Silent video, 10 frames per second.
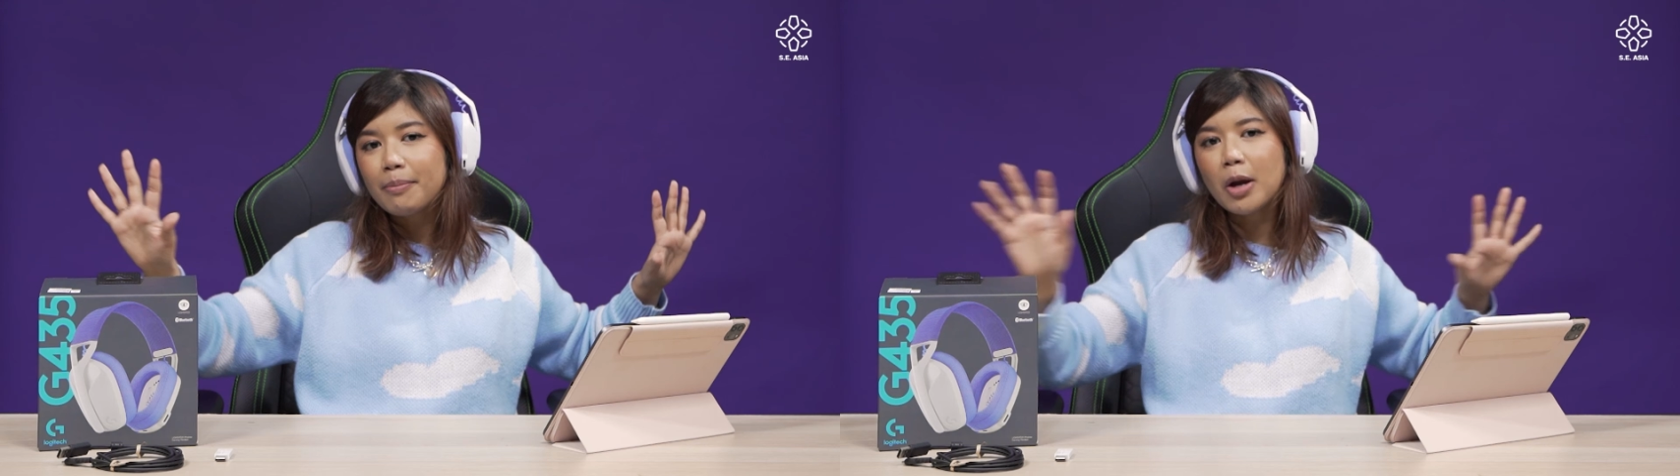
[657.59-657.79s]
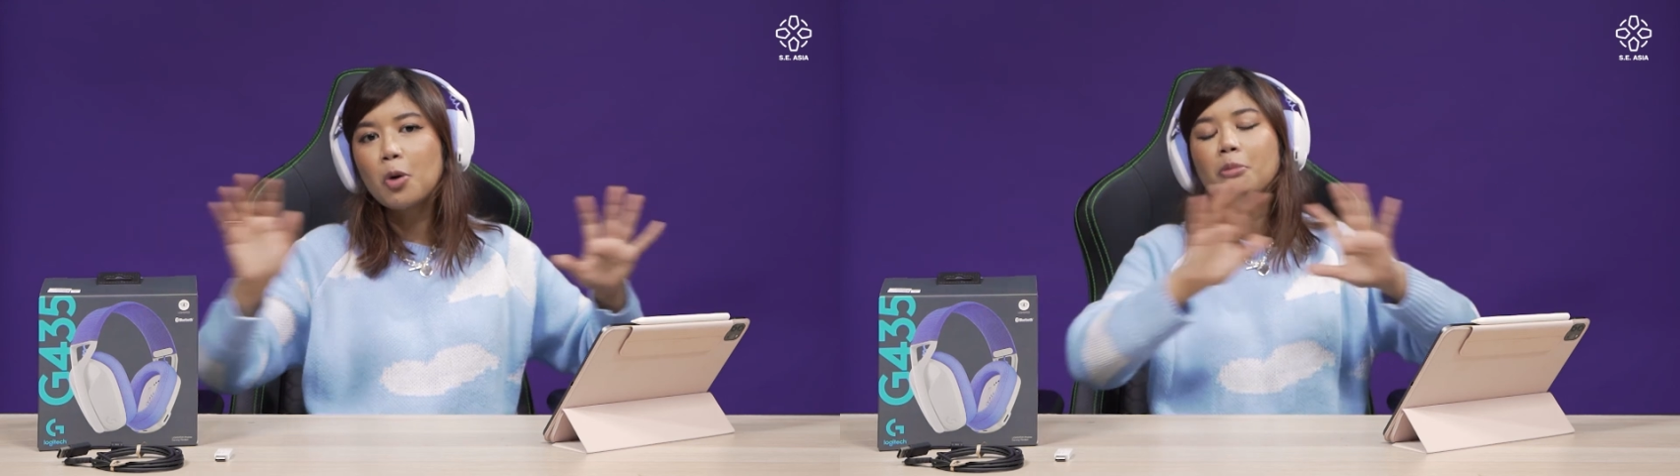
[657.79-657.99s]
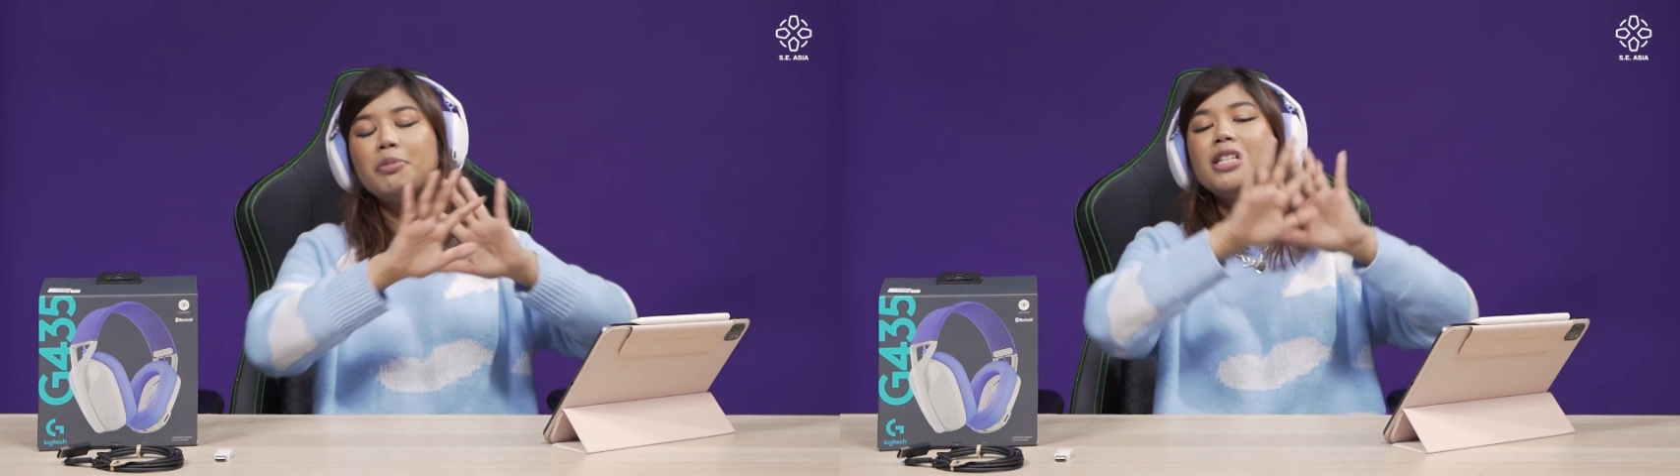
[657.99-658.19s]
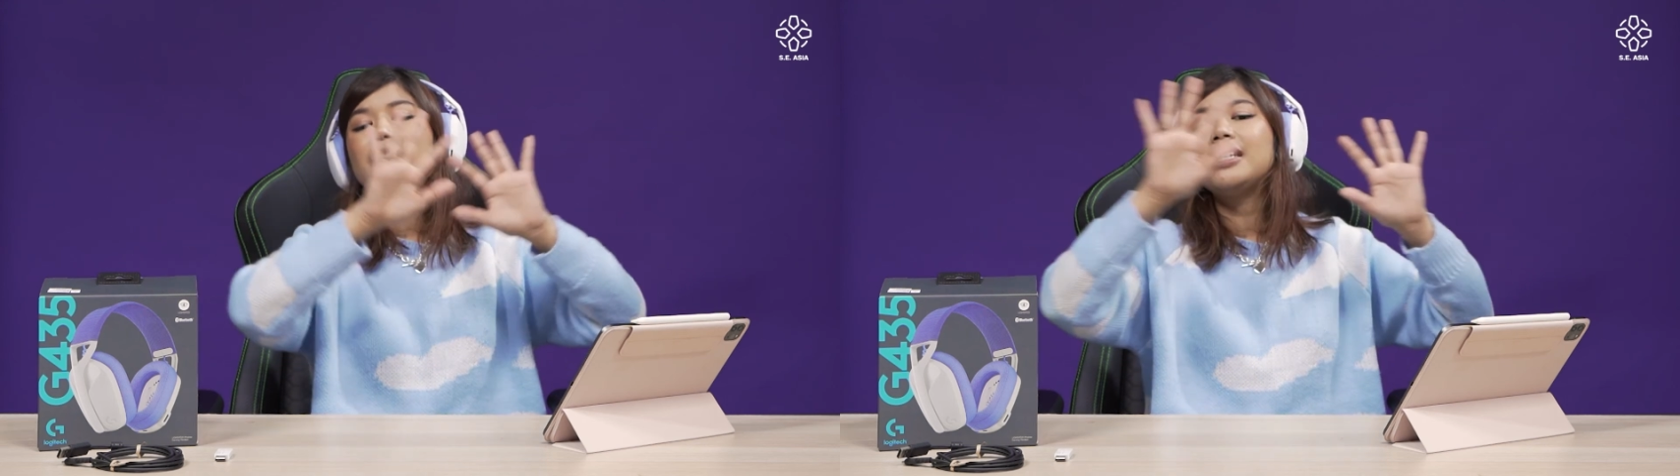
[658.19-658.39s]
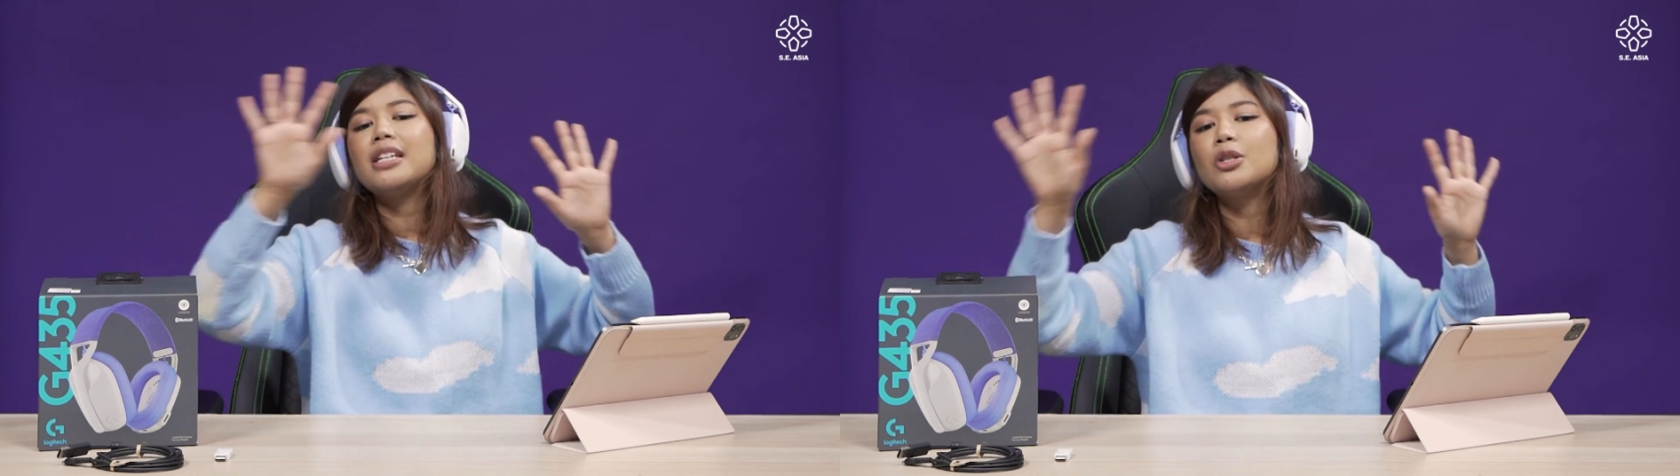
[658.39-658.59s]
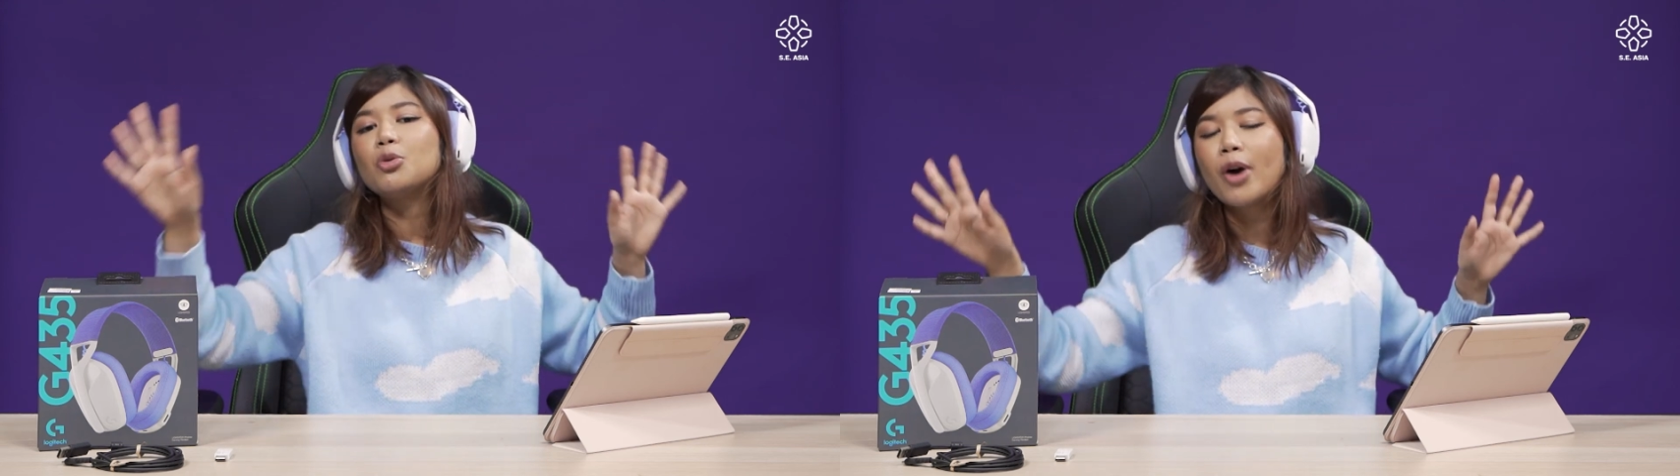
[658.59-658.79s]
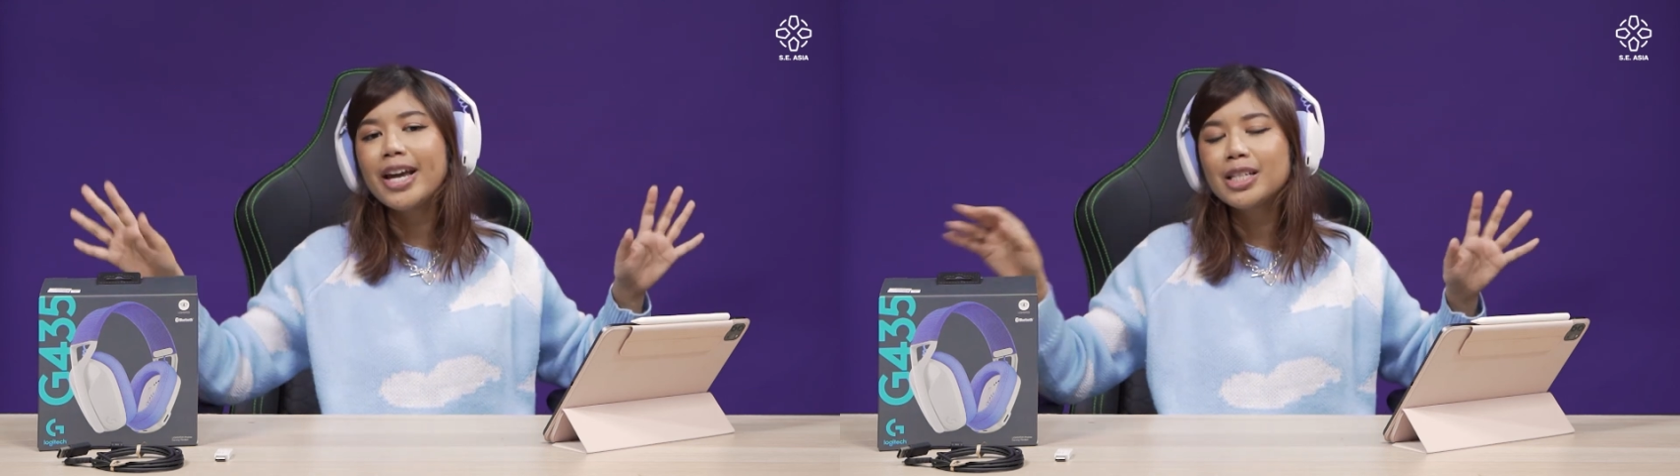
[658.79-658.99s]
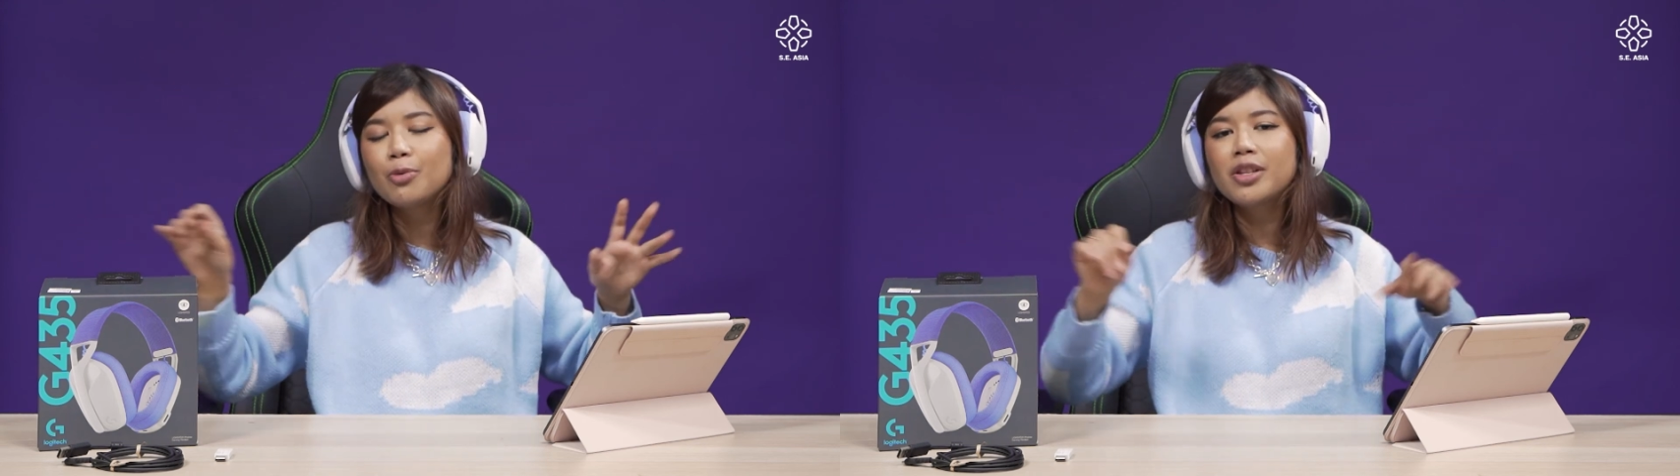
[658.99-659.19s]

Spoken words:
My whole PC is white